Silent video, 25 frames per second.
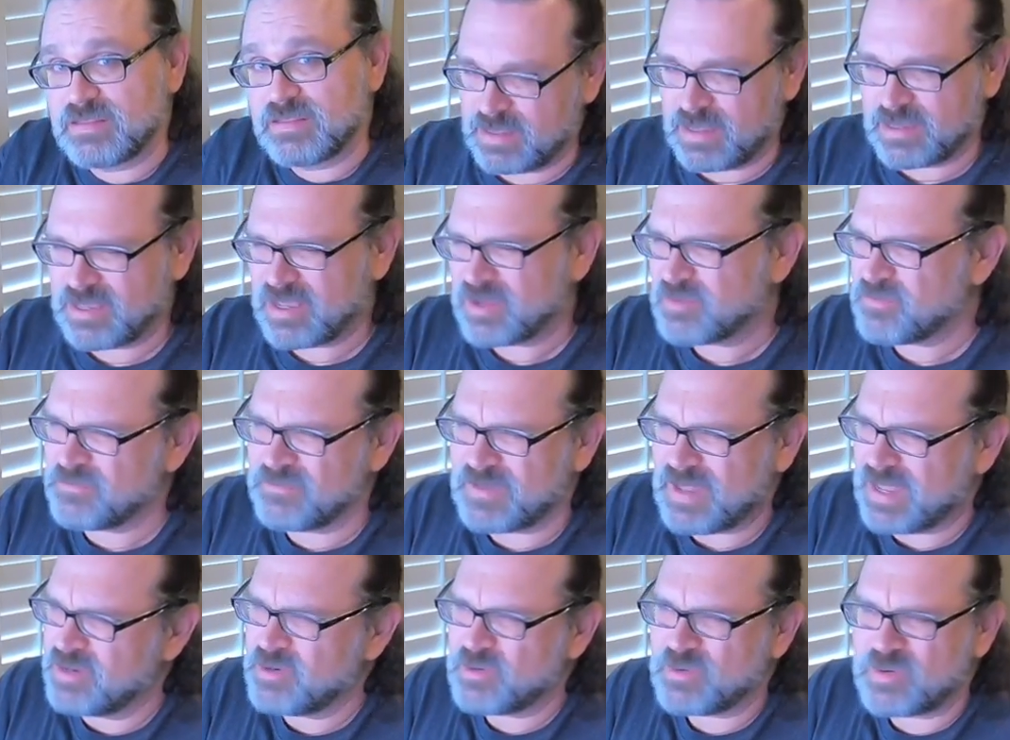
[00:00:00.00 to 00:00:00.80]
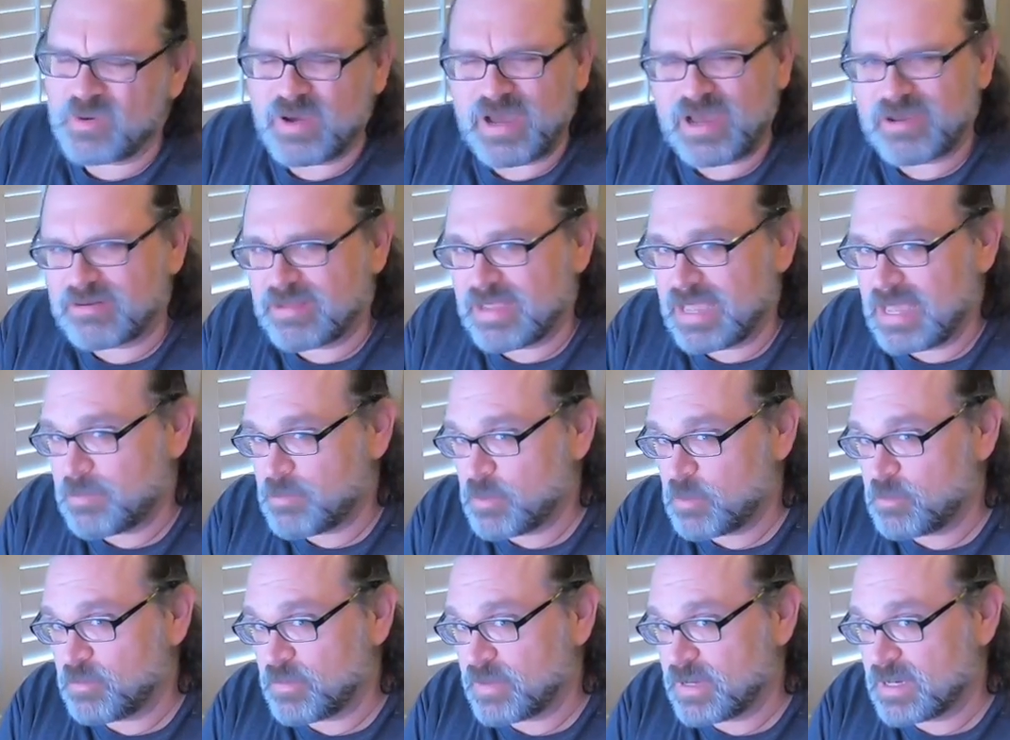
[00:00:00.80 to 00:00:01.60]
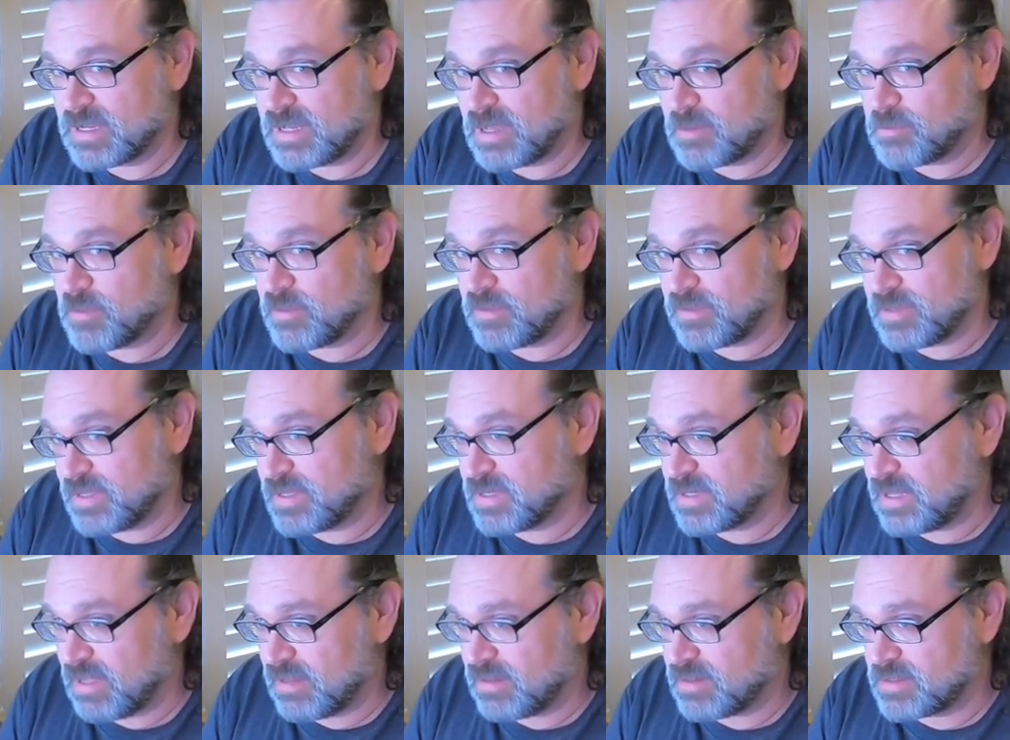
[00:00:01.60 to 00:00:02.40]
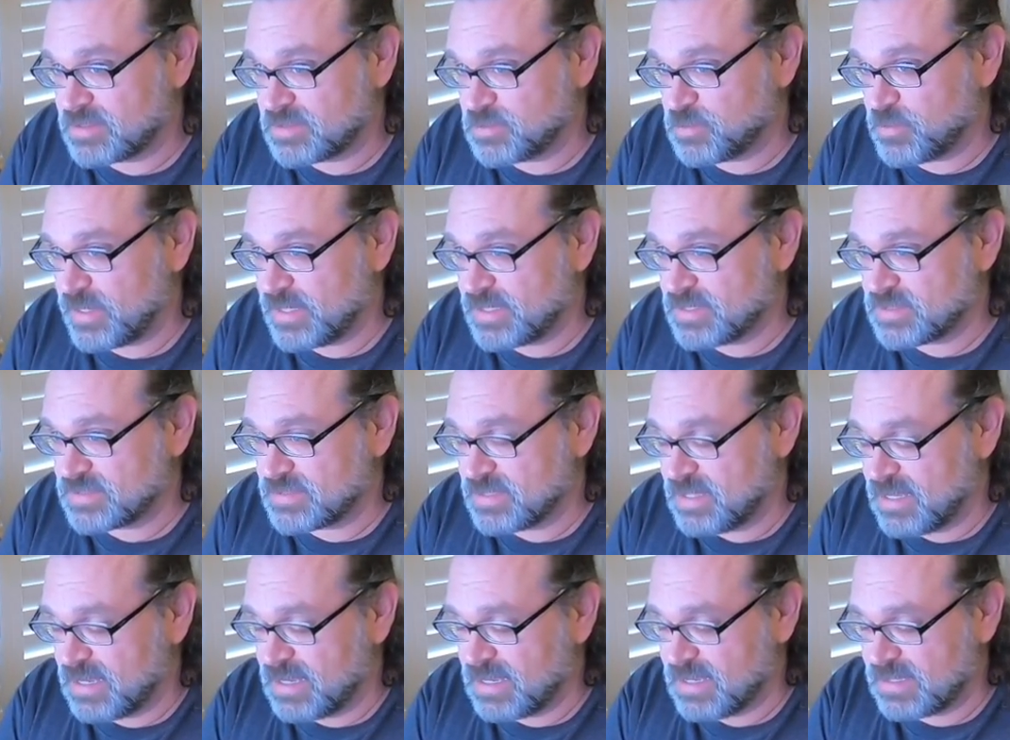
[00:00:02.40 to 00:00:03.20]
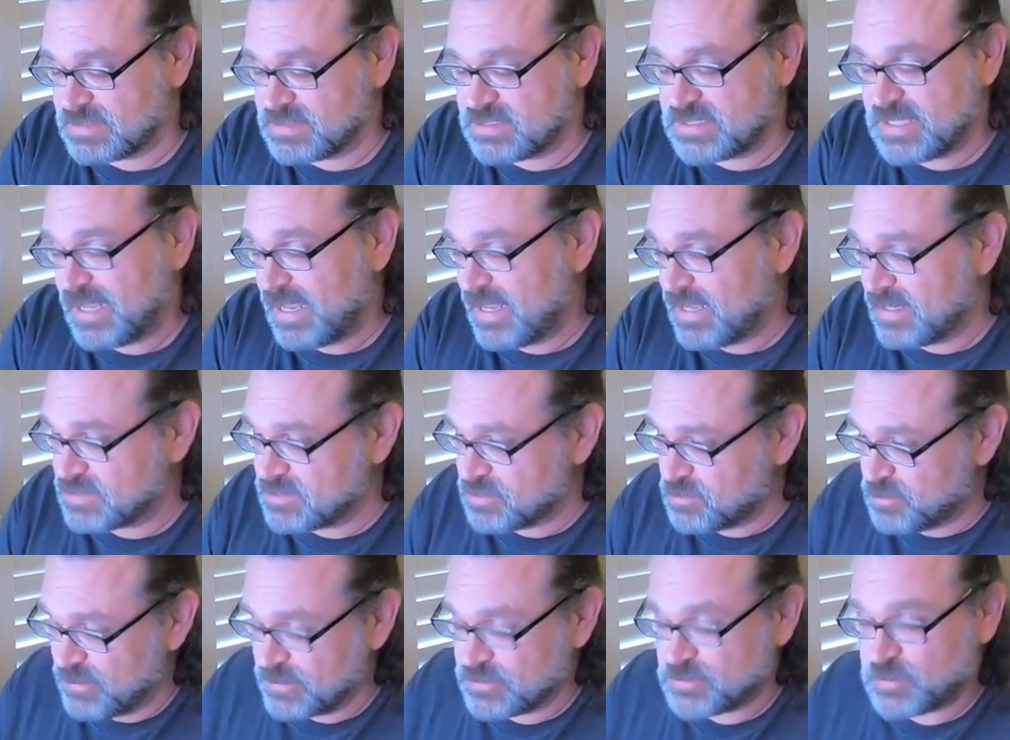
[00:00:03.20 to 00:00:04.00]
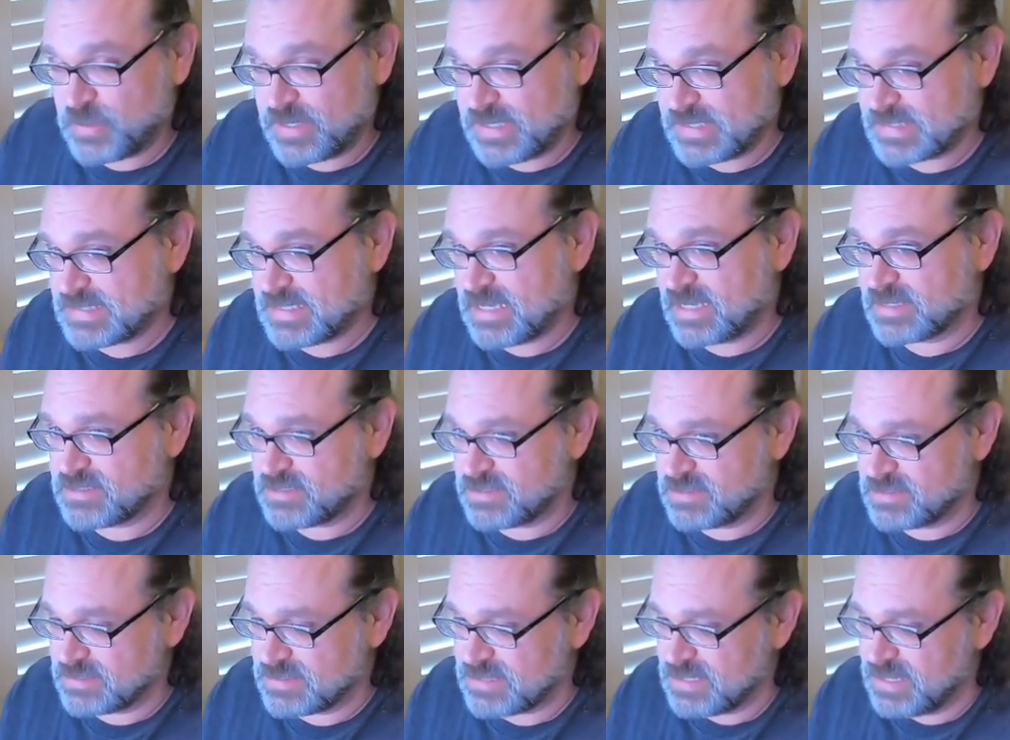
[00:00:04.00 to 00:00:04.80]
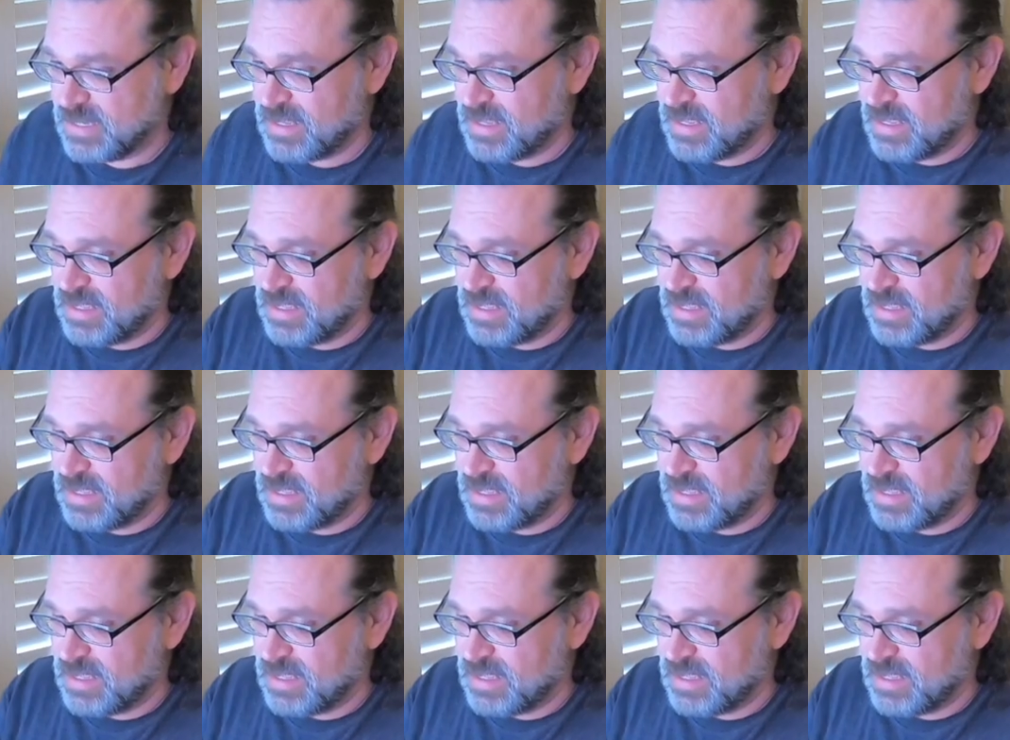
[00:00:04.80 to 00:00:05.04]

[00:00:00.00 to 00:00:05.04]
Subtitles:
I don't know how it happened, but a couple of the color displays changed between sections.